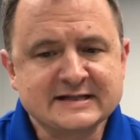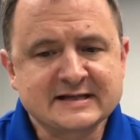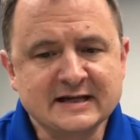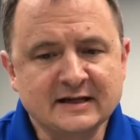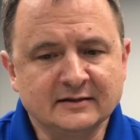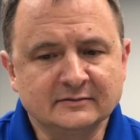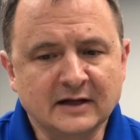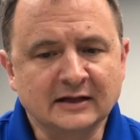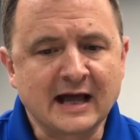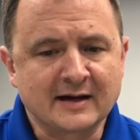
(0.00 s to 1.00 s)
seen
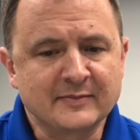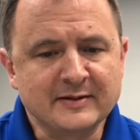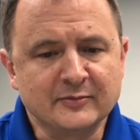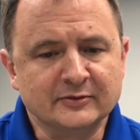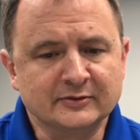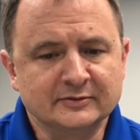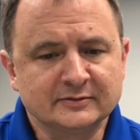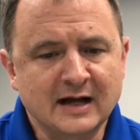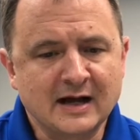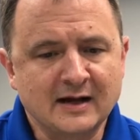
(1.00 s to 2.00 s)
a lot of
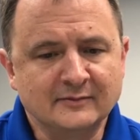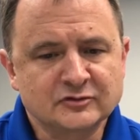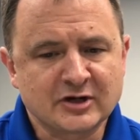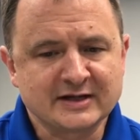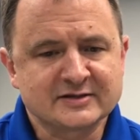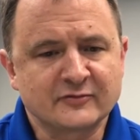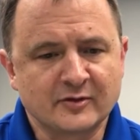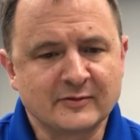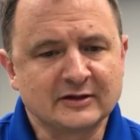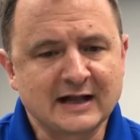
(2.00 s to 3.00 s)
people um,
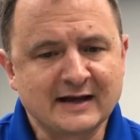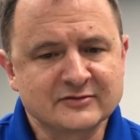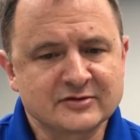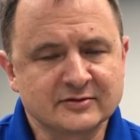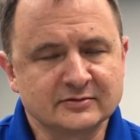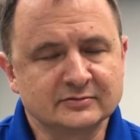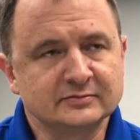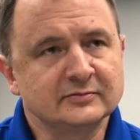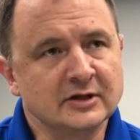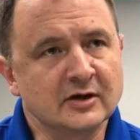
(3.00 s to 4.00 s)
transform their lives through
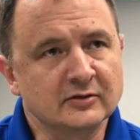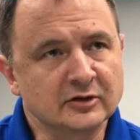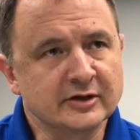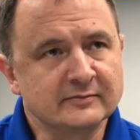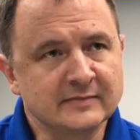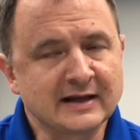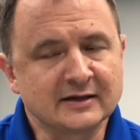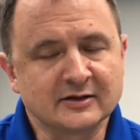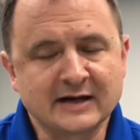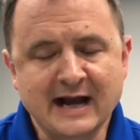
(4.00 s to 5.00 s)
you know, good
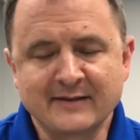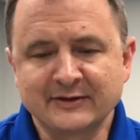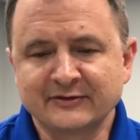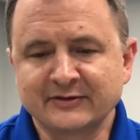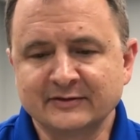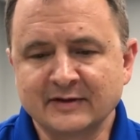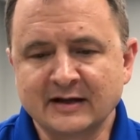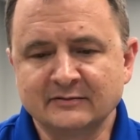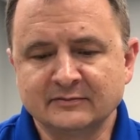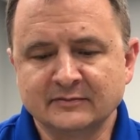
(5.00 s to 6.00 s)
making good habits and
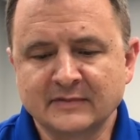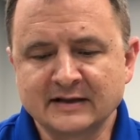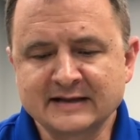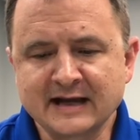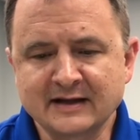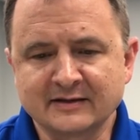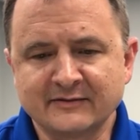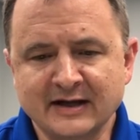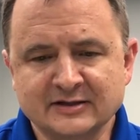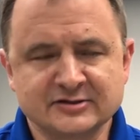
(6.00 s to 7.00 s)
and and taking
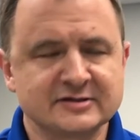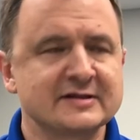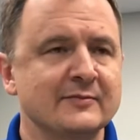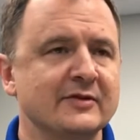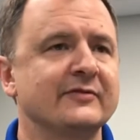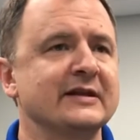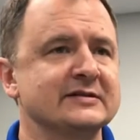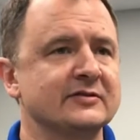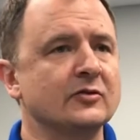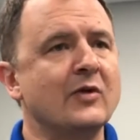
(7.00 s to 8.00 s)
advantage of some of the
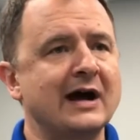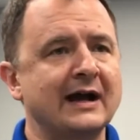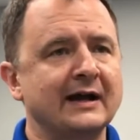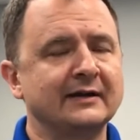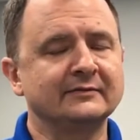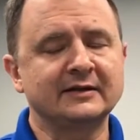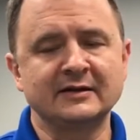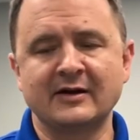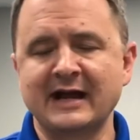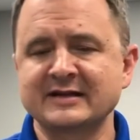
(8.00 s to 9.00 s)
things that the Y
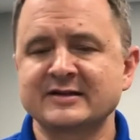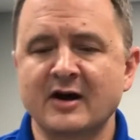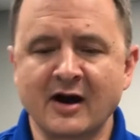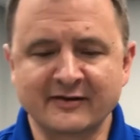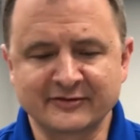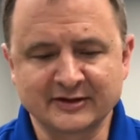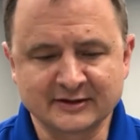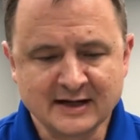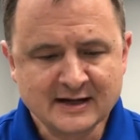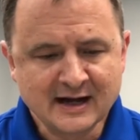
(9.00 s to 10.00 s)
you know has to
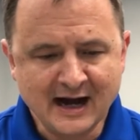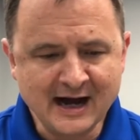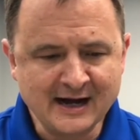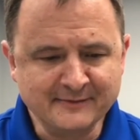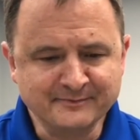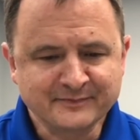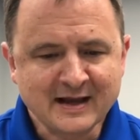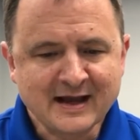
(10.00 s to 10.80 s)
offer. Um,